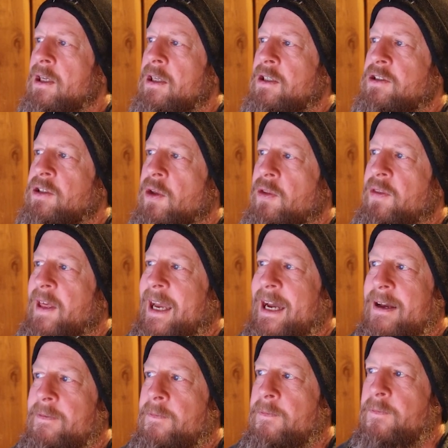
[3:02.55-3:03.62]
So
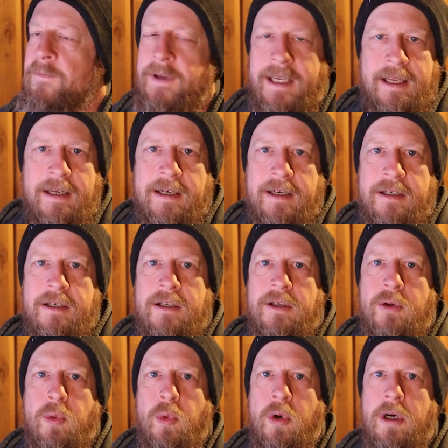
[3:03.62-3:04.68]
that fan
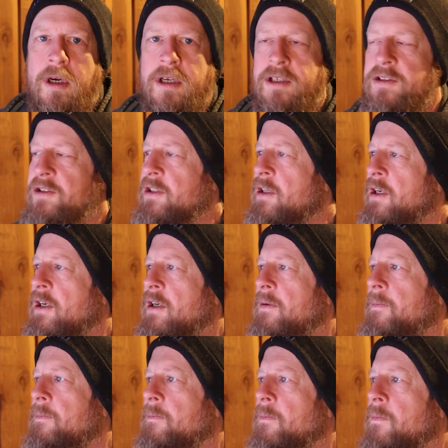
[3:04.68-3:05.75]
was
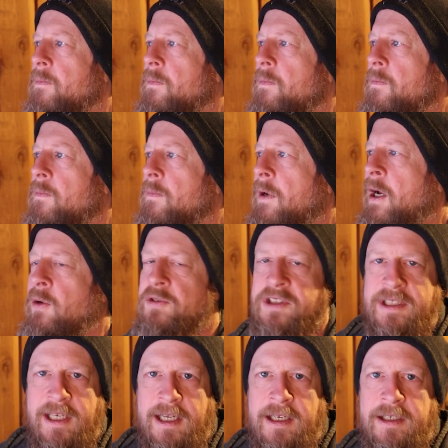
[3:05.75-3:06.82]

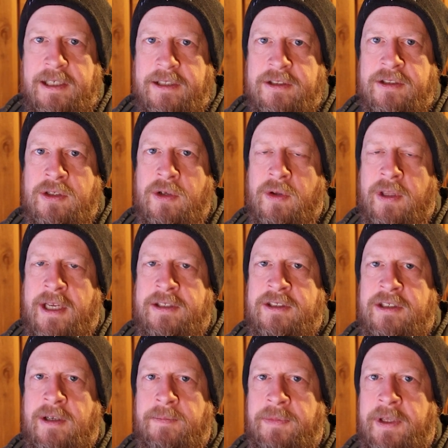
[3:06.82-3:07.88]
outstanding. So that's
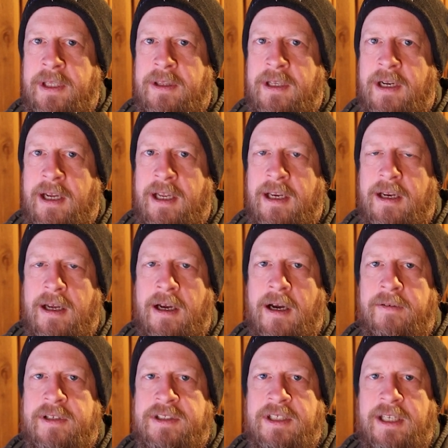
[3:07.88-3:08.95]
something that I
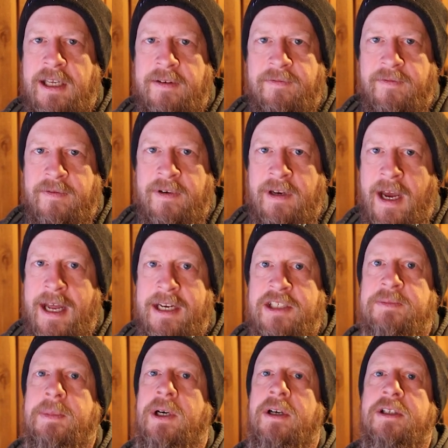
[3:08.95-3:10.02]
obviously have not
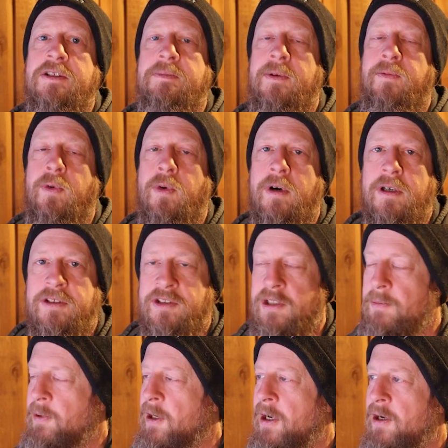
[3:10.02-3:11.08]
experienced before in a
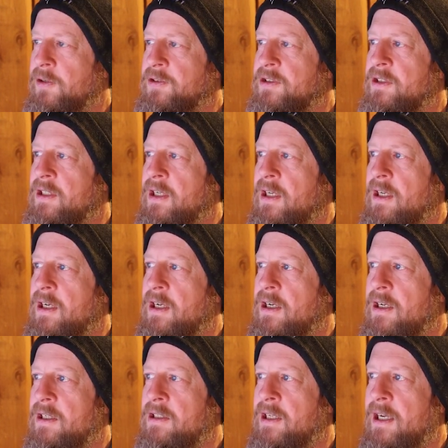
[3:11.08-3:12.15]
sleeper house.
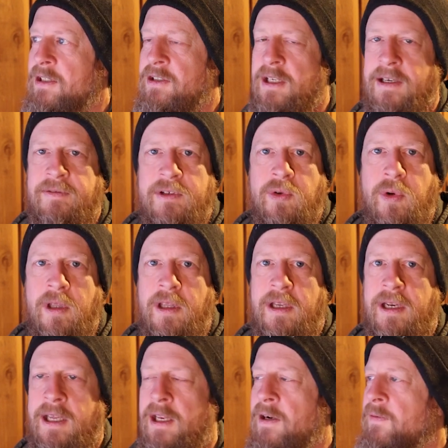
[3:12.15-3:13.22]
To actually have a
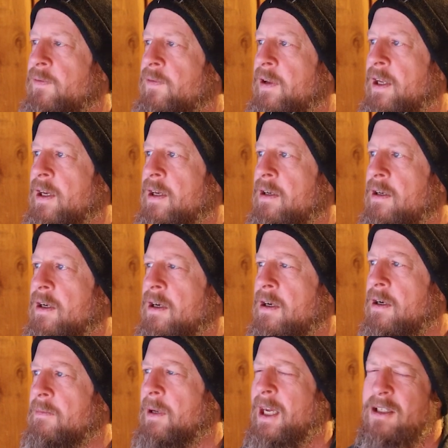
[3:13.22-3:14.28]
toilet and a fan.
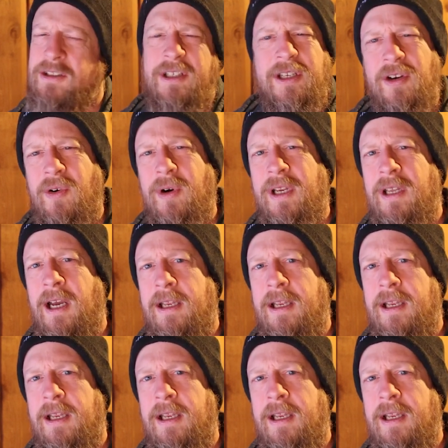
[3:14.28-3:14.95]
Actually, you know what?